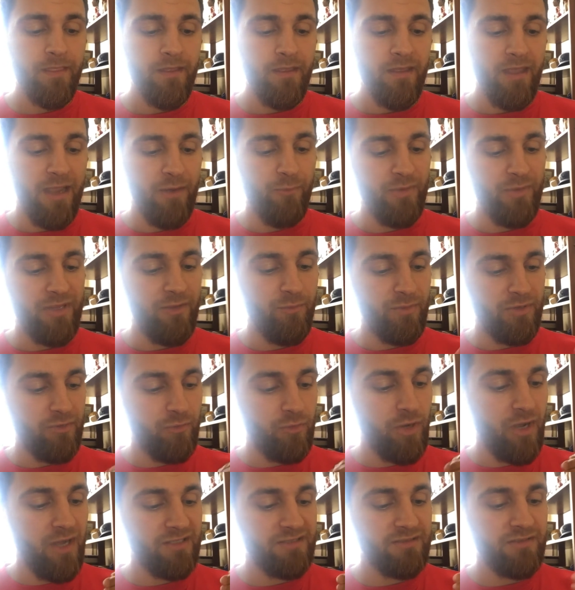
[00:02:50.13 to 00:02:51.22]
And we
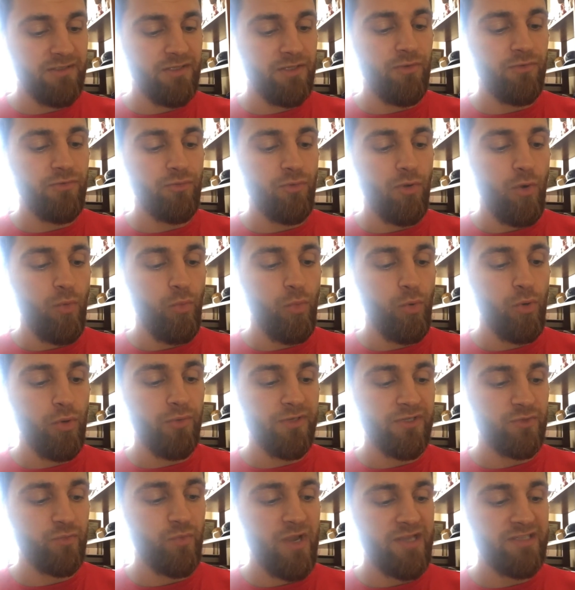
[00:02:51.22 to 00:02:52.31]
constantly go through our world
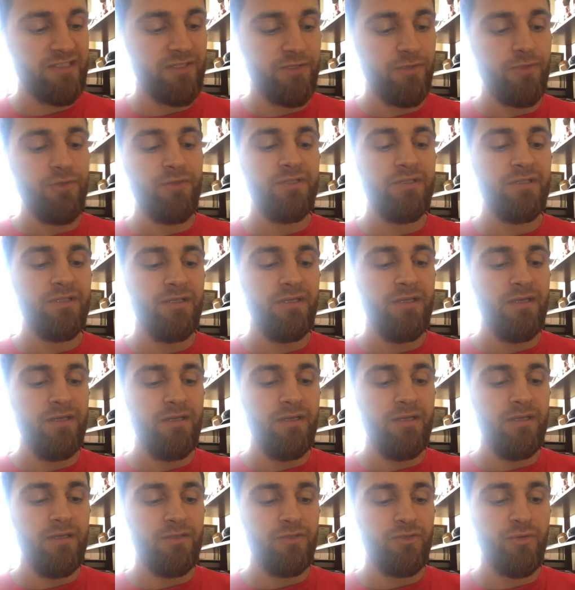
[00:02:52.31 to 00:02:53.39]
as Westerners,
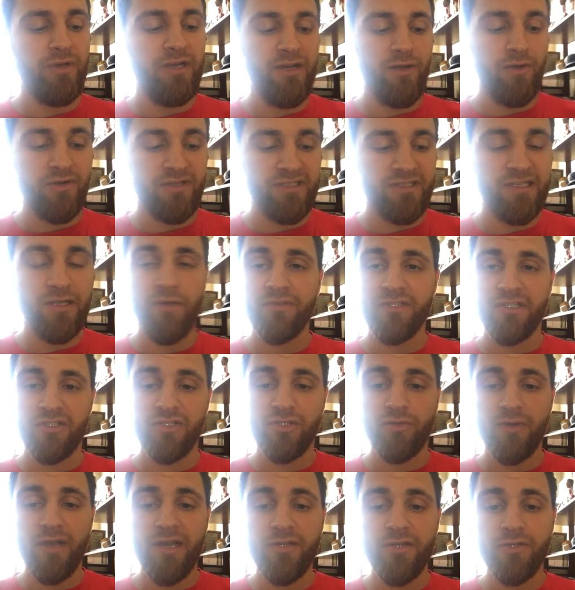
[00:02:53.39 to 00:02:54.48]
treating ourselves as
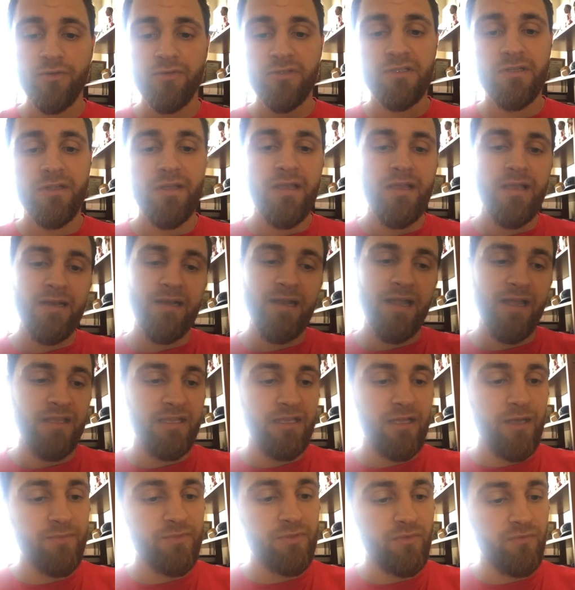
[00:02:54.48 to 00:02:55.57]
strangers. Now he
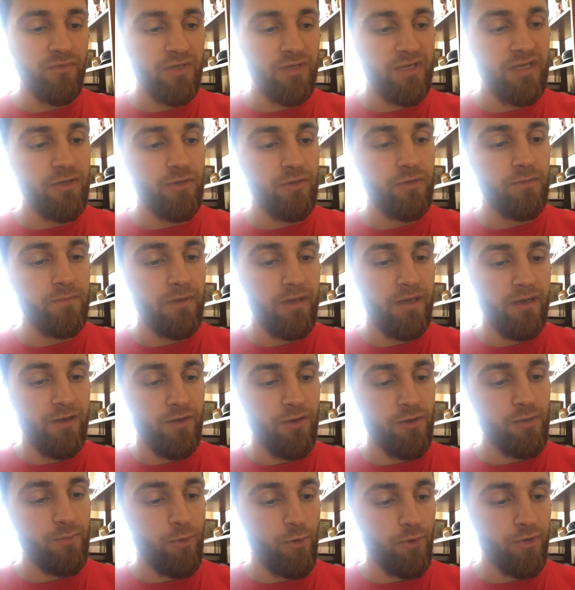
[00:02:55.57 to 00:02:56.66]
comes over here in
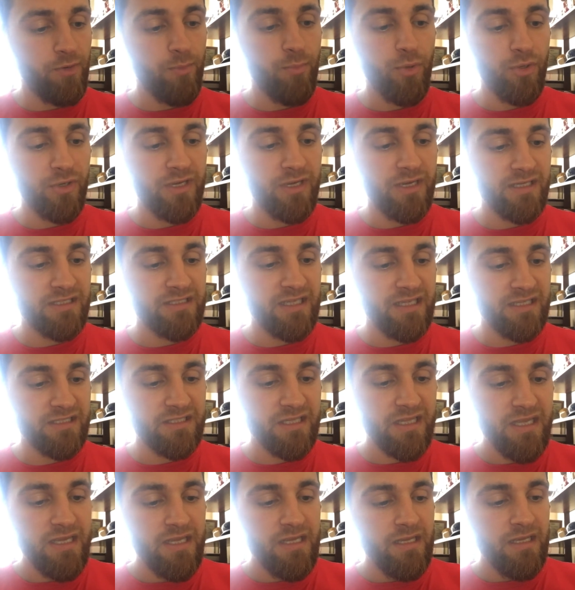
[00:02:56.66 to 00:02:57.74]
another part of the book and he says,
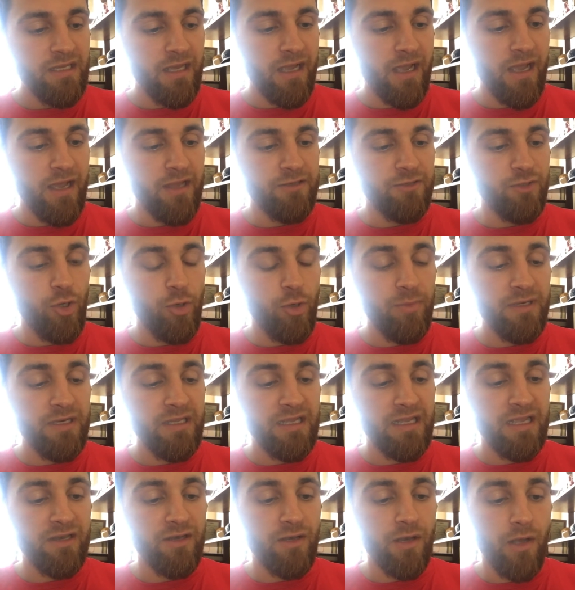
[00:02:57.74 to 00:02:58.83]
nobody
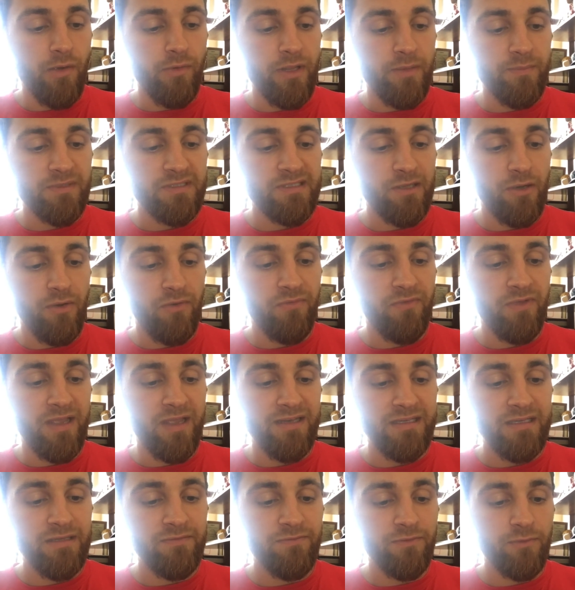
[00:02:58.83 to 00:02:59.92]
can know himself
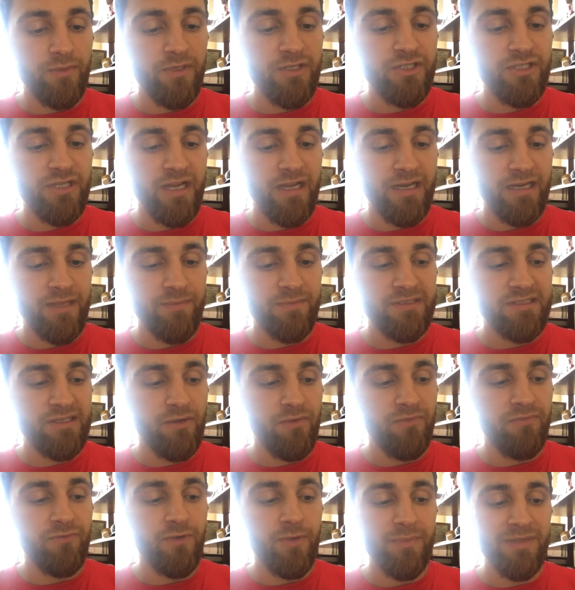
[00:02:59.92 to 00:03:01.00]
and differentiate
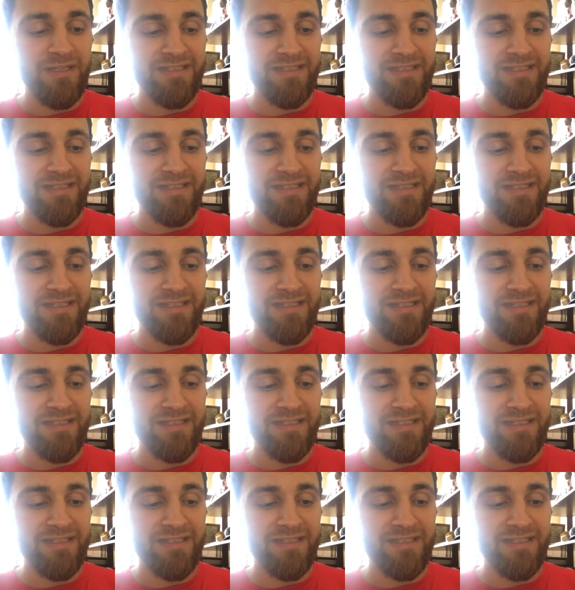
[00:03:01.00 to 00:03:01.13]
himself from his